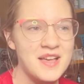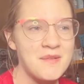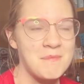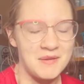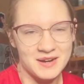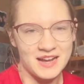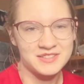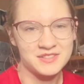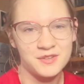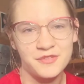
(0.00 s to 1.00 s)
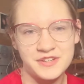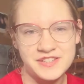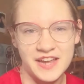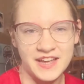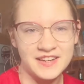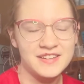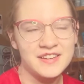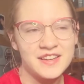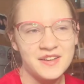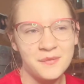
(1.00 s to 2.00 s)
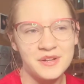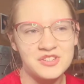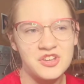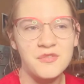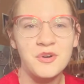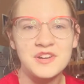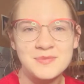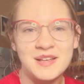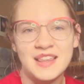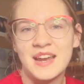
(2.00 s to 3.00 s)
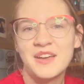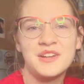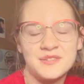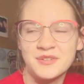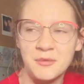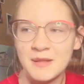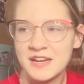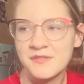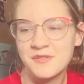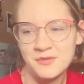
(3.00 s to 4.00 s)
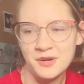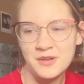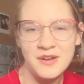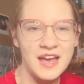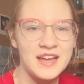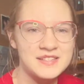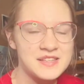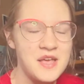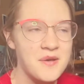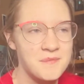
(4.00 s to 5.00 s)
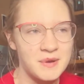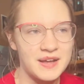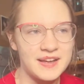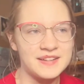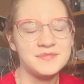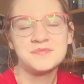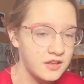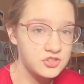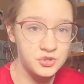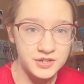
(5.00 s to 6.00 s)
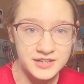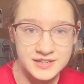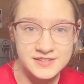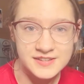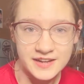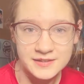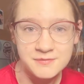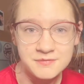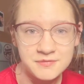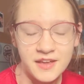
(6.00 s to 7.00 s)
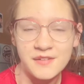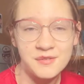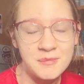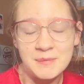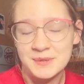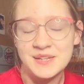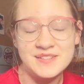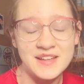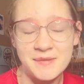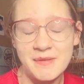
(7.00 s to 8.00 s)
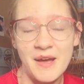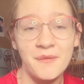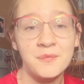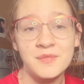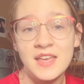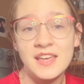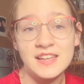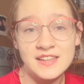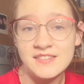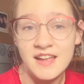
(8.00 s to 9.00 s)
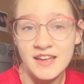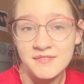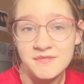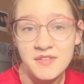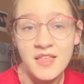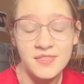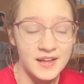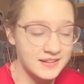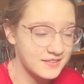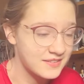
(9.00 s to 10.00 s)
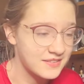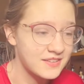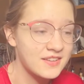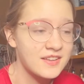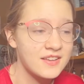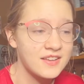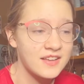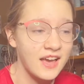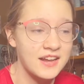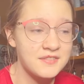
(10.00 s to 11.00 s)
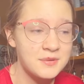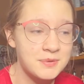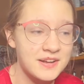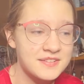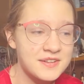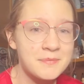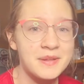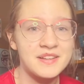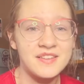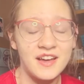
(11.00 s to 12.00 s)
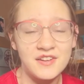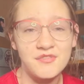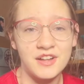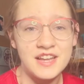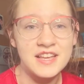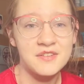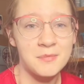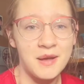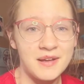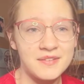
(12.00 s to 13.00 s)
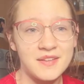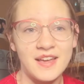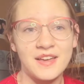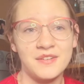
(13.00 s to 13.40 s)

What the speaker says: my reactions firsthand, which of course meant that I couldn't film any of it for you guys, but Jordan is dead. I remember his name now. He's dead. That's kind of depressing, but it's kind of funny because Maya's like,